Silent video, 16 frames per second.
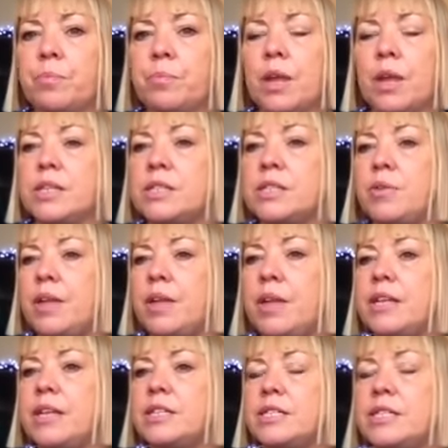So then
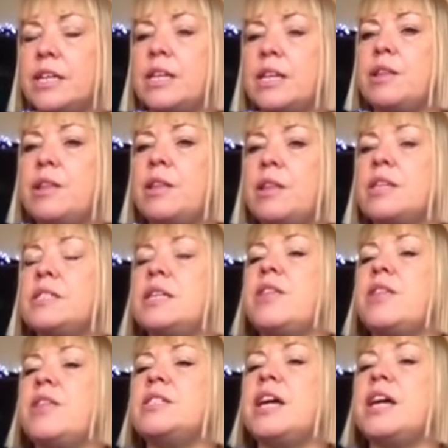it, it's an, it's
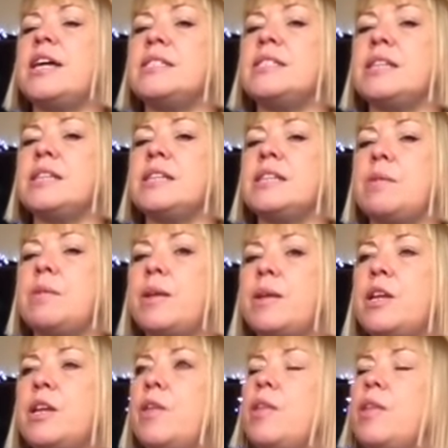another day, isn't it? But you
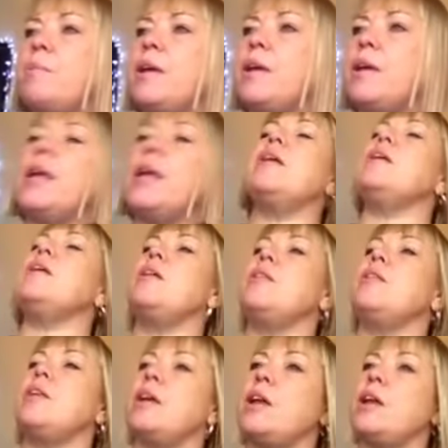know, then we,
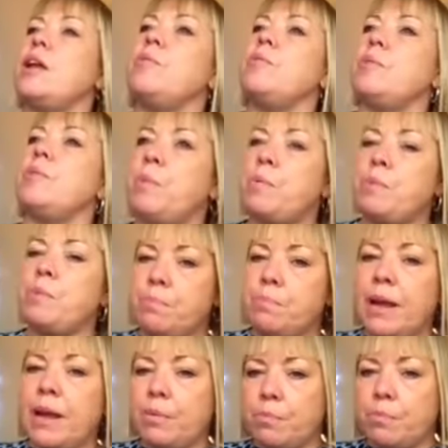you know, when we
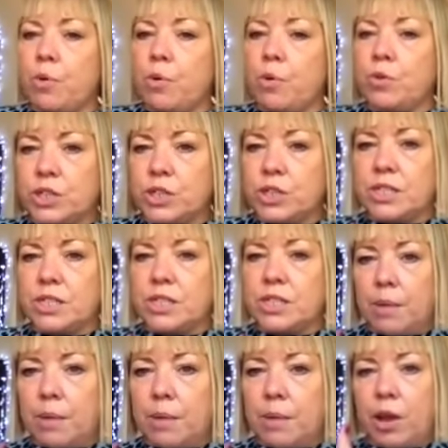make more shit up,
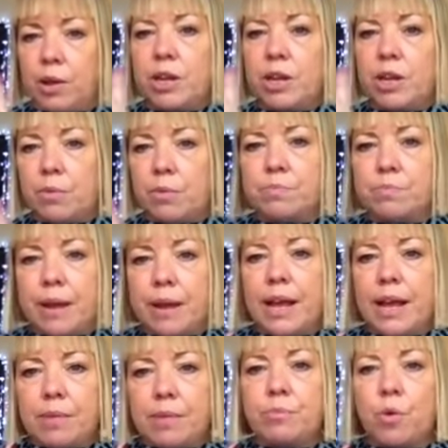like you know, make
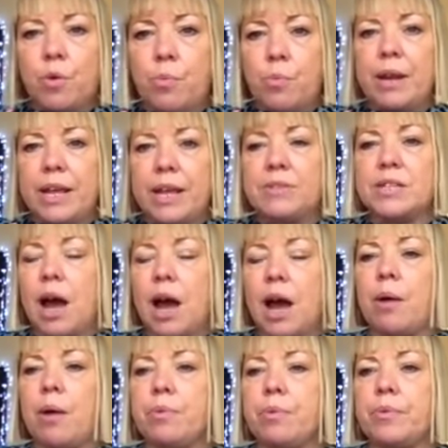more beliefs
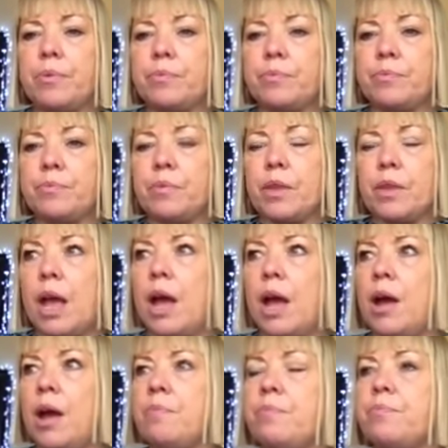up,
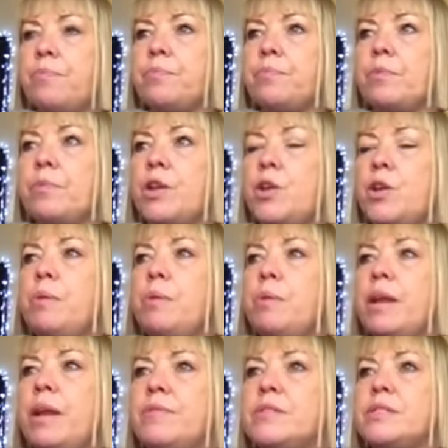um, new
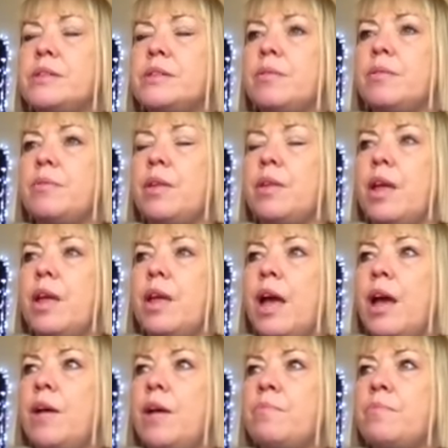beliefs.
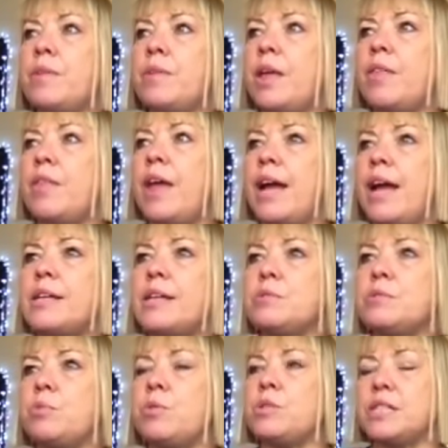Um, that's
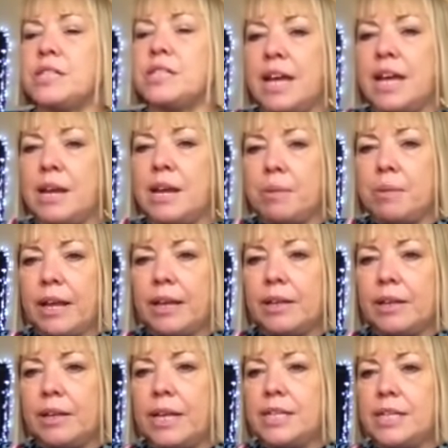what's disabling.
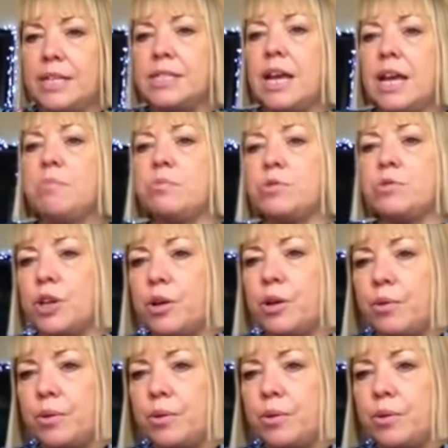It disables you.